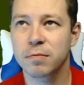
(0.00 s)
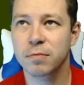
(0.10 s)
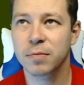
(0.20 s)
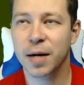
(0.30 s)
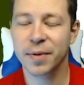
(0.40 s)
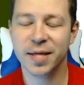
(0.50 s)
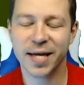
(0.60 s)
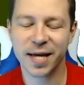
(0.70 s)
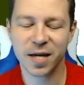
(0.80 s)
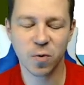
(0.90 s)
I mean,
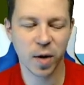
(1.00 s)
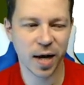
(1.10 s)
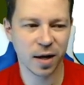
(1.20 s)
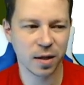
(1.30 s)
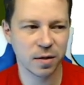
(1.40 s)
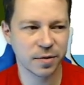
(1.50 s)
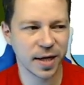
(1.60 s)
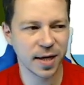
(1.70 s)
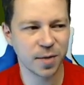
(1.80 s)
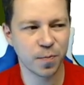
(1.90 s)
they did well,
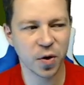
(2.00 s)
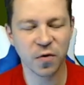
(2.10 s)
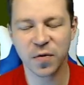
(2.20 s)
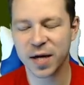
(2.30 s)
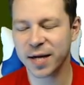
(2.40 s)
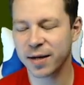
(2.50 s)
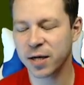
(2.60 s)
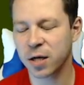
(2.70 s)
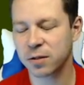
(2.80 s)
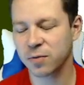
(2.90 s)
they did perfectly
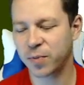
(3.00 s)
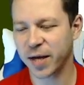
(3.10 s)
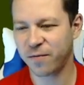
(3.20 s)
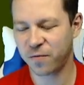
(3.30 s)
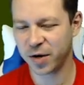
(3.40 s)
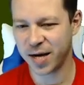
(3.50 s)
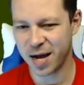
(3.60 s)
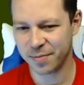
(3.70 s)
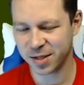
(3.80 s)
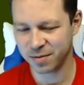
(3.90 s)
not to play free
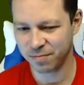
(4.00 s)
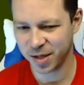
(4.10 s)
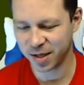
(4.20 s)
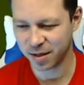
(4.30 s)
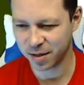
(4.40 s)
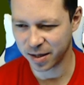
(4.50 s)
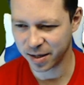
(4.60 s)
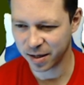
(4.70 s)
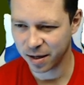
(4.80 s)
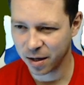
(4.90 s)
diamonds
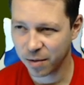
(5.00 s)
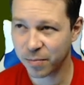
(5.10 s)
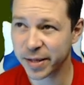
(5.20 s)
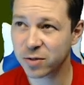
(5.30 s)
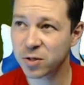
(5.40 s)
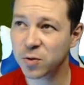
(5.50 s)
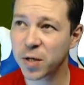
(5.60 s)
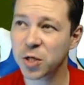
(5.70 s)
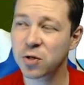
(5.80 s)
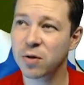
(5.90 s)
immediately, but to
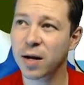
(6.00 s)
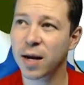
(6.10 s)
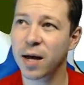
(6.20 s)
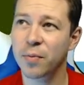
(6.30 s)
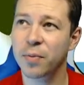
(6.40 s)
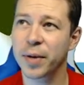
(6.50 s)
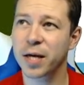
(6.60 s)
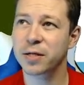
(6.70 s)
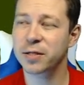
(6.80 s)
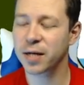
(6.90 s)
switch to a club,
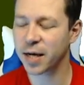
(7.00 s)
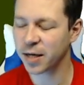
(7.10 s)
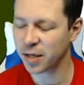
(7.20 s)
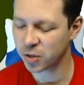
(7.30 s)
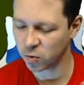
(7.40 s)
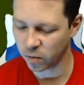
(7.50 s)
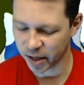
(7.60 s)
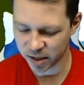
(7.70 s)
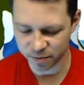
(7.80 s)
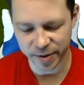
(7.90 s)
because then I need to
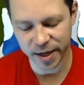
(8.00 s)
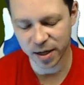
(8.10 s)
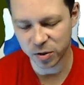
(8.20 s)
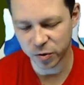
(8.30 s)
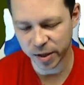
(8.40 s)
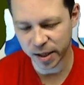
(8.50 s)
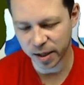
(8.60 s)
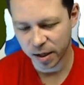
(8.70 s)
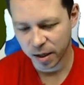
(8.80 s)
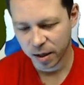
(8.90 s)
waste my entry,
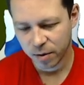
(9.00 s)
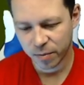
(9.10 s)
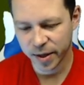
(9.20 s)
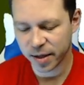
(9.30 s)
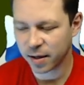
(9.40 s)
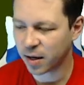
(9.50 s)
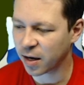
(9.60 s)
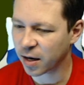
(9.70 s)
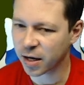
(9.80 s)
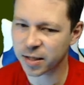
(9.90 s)
play the
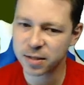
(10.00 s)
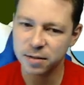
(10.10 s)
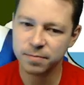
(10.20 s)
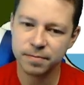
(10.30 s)
heart.